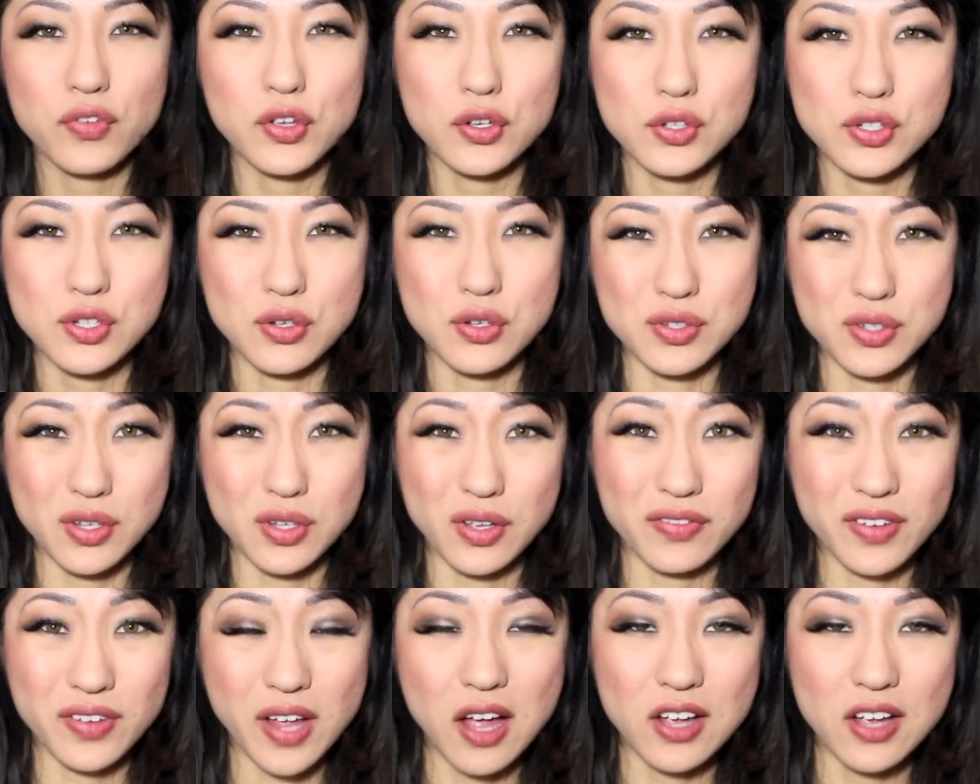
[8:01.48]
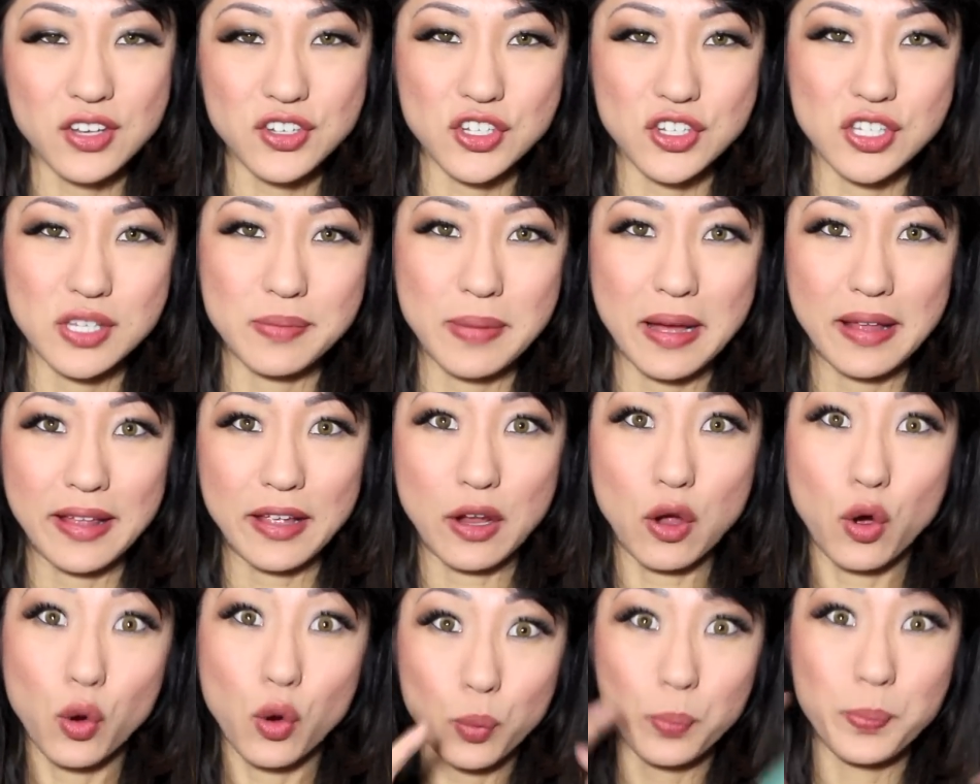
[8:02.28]
feel so self-conscious about
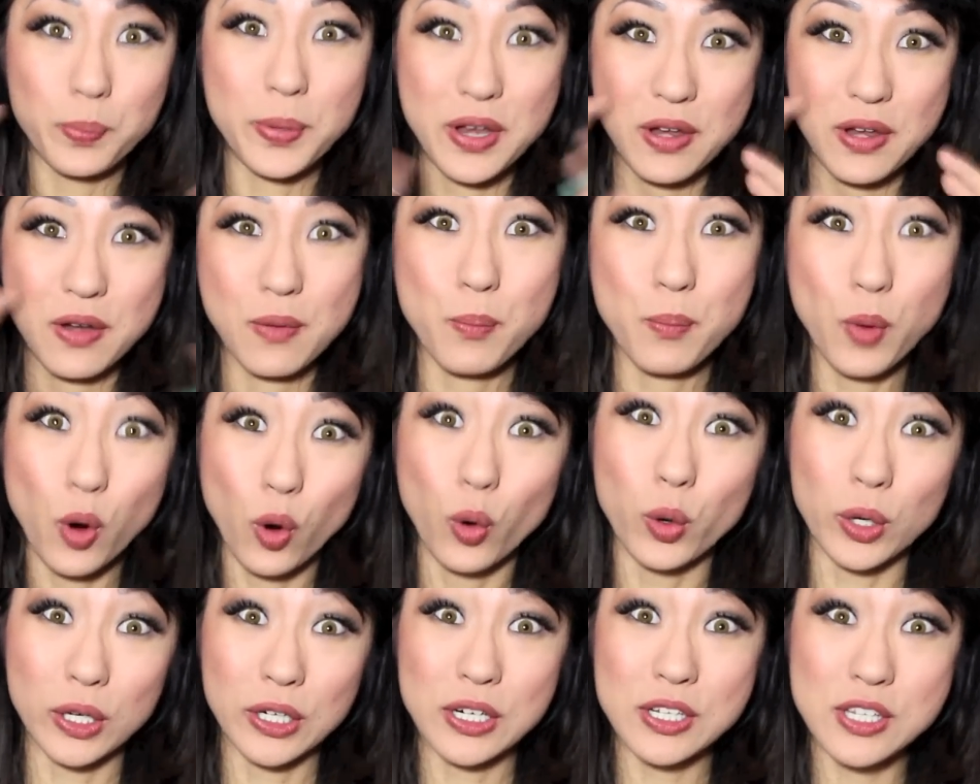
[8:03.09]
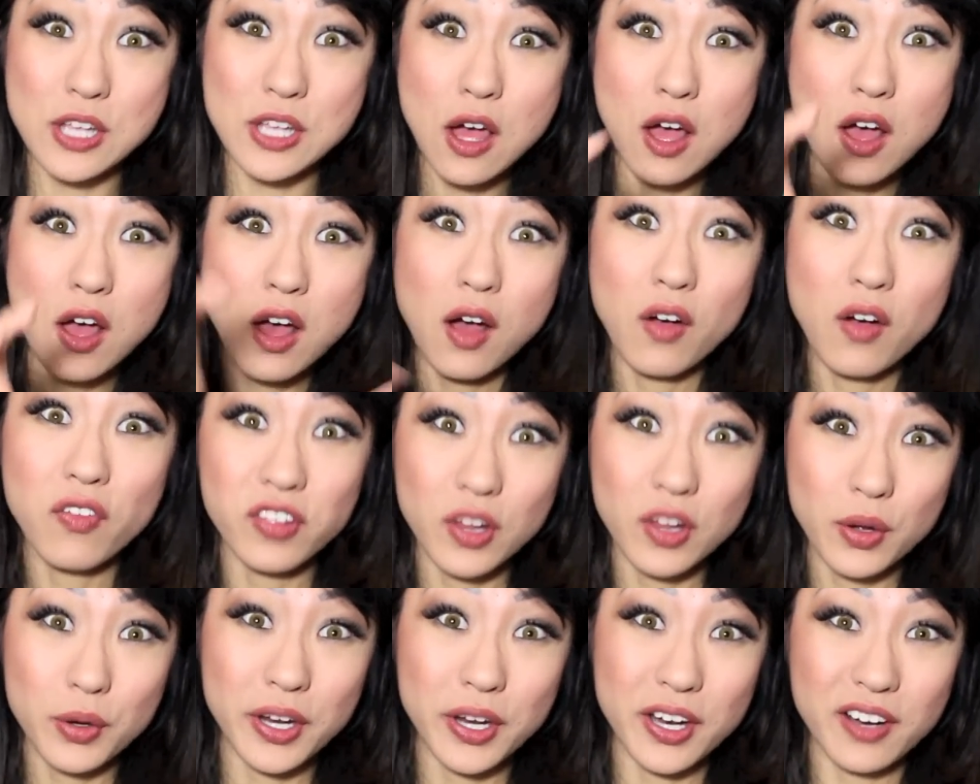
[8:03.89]
like open pores
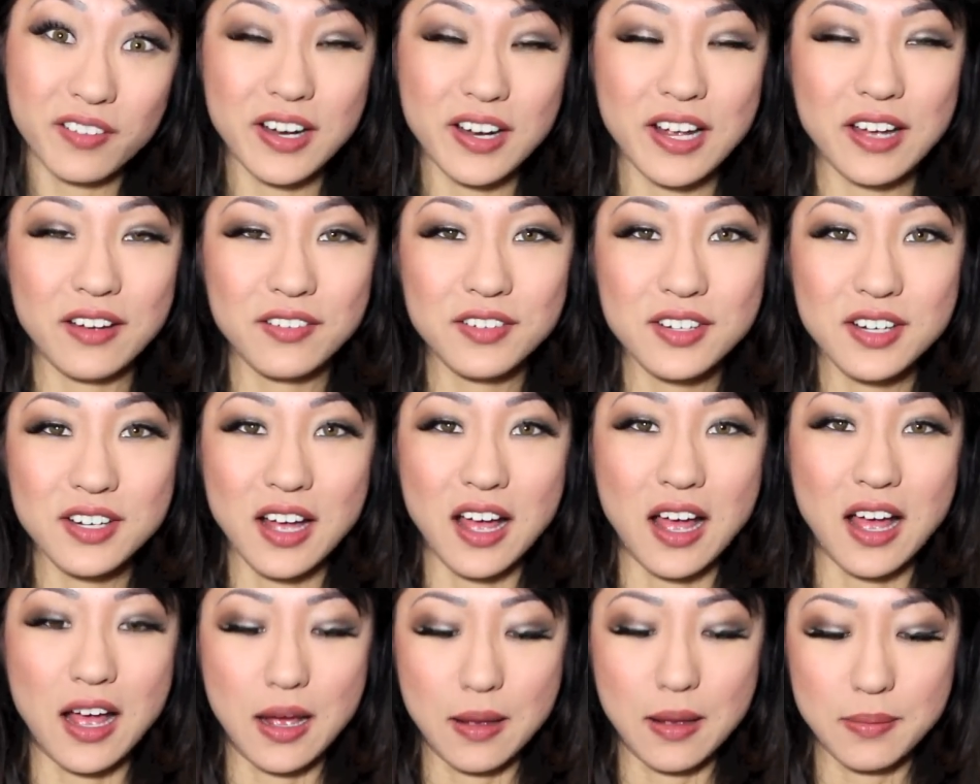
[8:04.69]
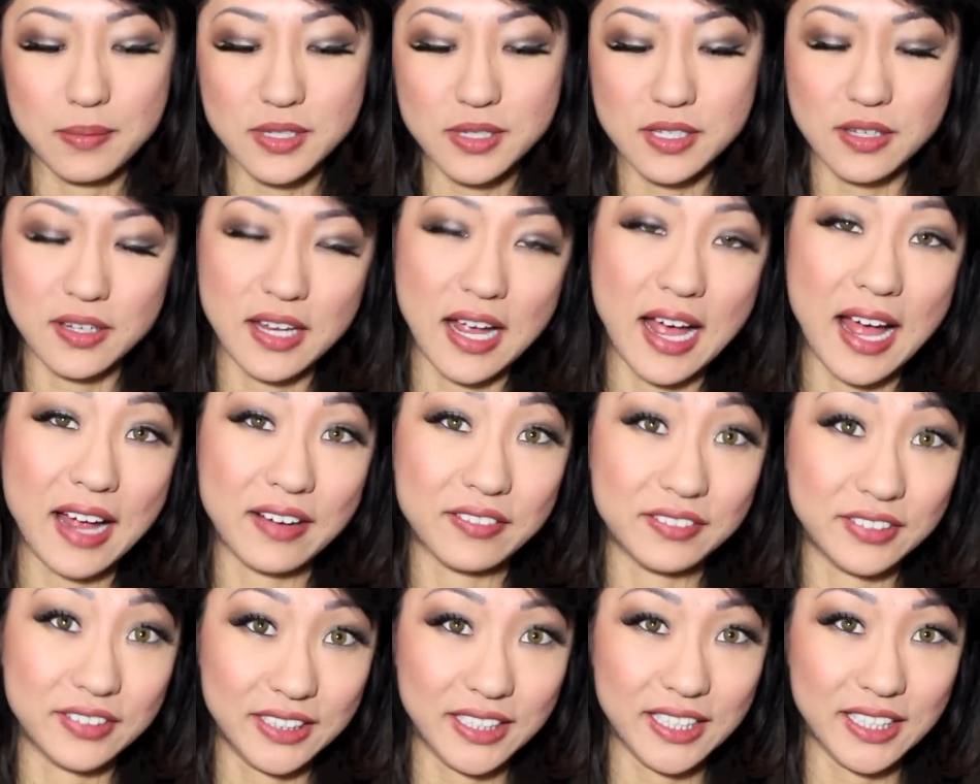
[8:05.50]
floating around. So yeah, I
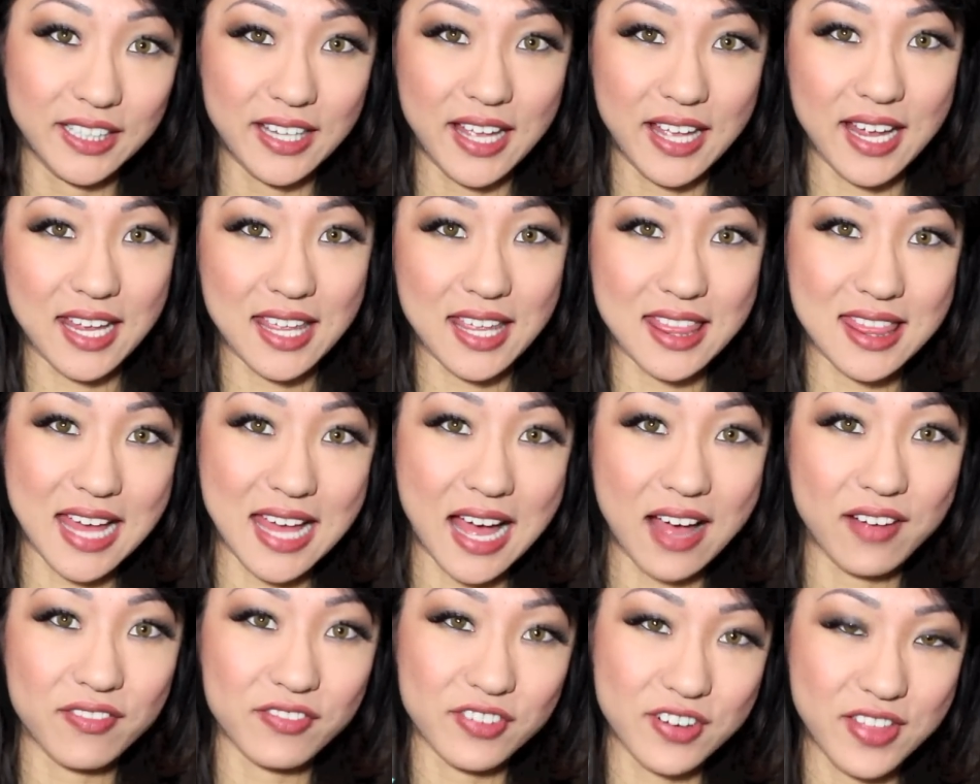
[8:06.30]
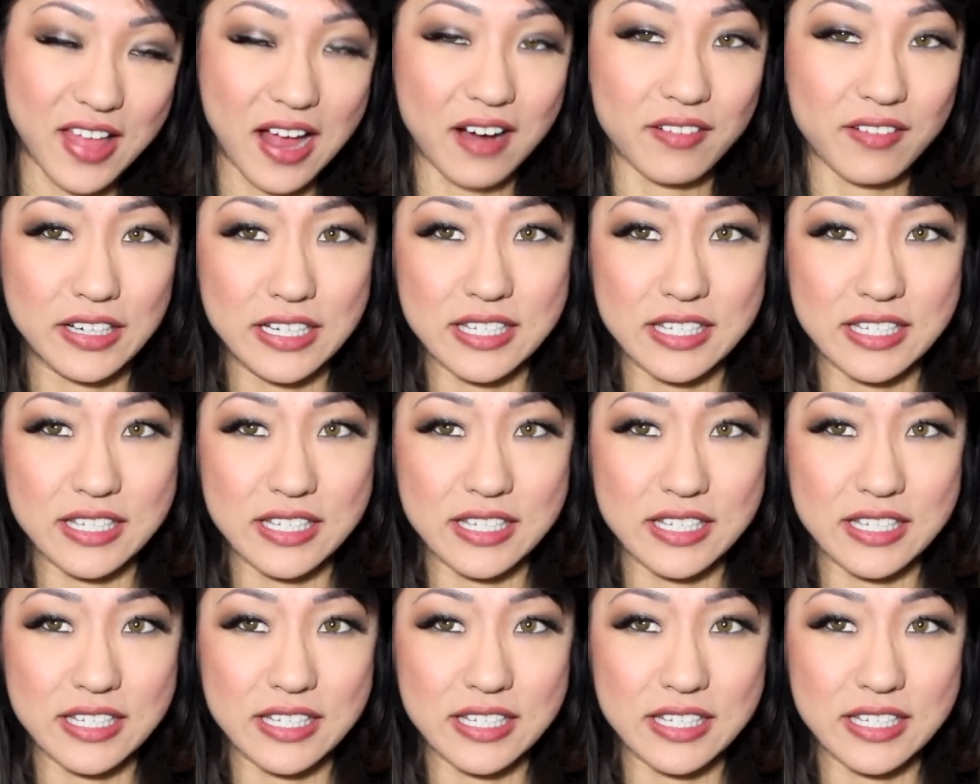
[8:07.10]
really like that for that